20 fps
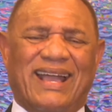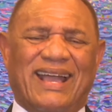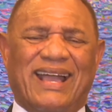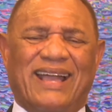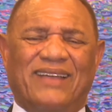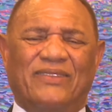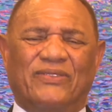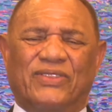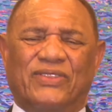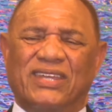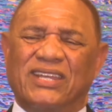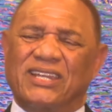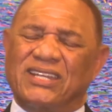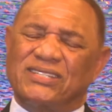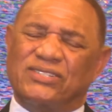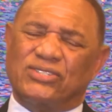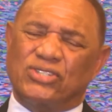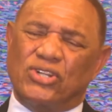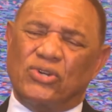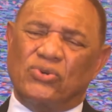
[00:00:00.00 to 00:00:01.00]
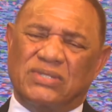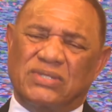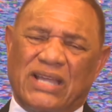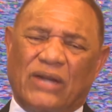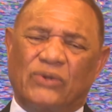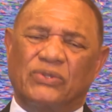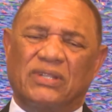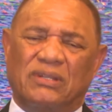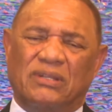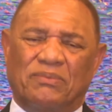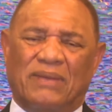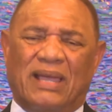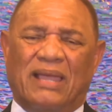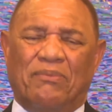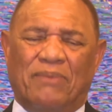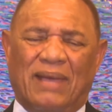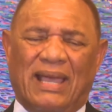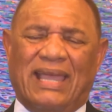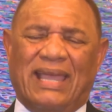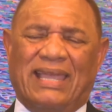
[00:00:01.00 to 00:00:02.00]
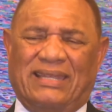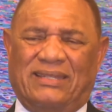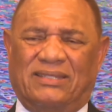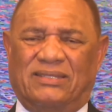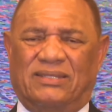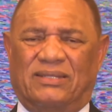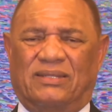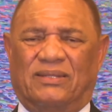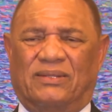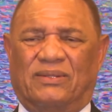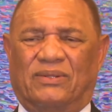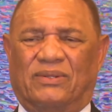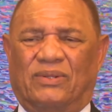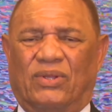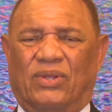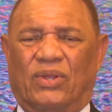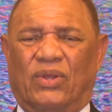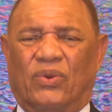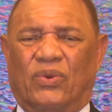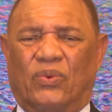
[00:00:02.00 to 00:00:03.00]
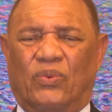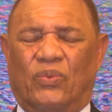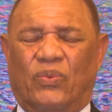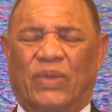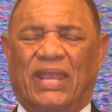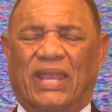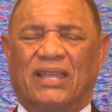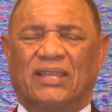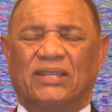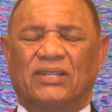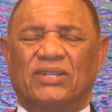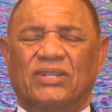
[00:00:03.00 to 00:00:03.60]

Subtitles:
there is no doubt in my mind, when I heard